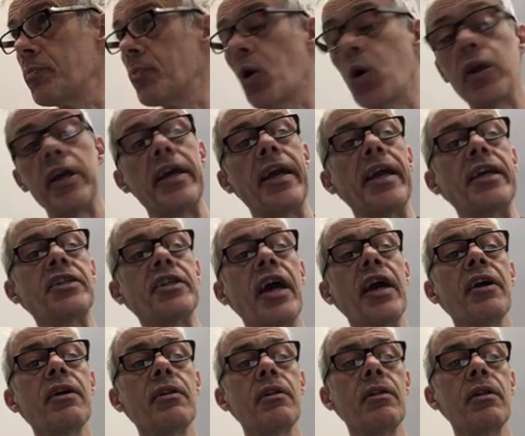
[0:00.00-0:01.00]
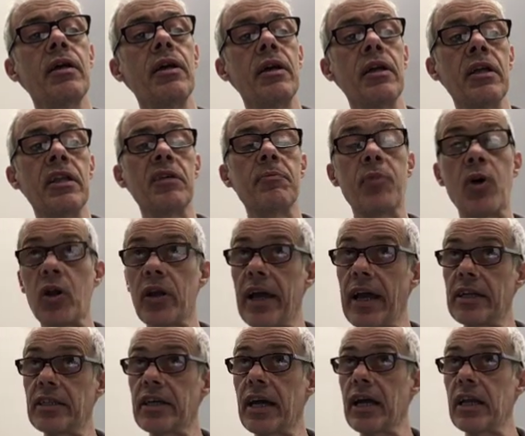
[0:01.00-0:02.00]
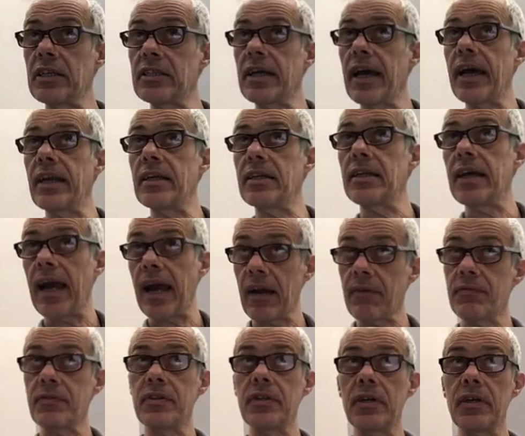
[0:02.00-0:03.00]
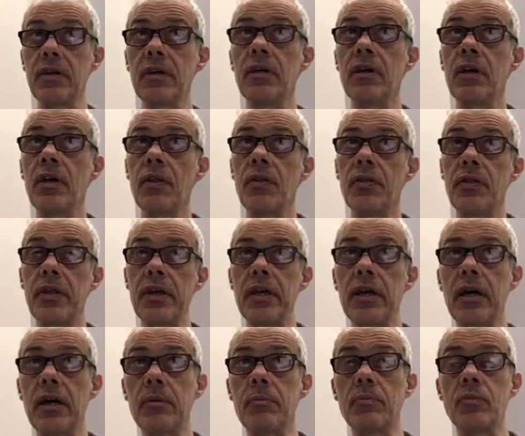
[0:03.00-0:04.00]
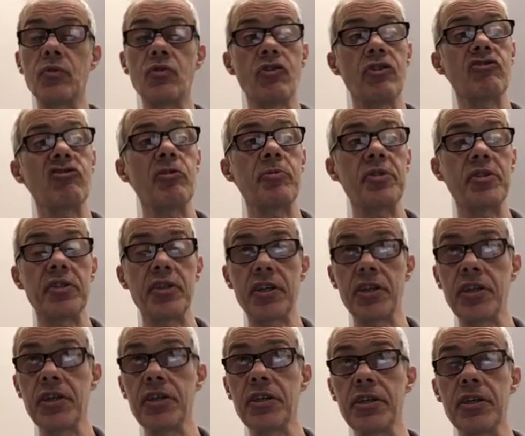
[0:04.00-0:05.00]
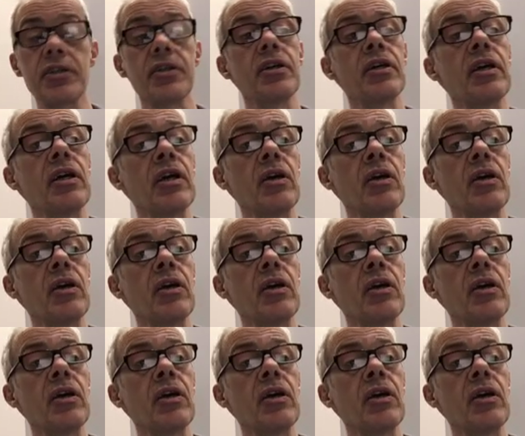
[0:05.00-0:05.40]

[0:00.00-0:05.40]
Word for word: the poly A tail. The poly A tail is added after the um, transcription's occurred,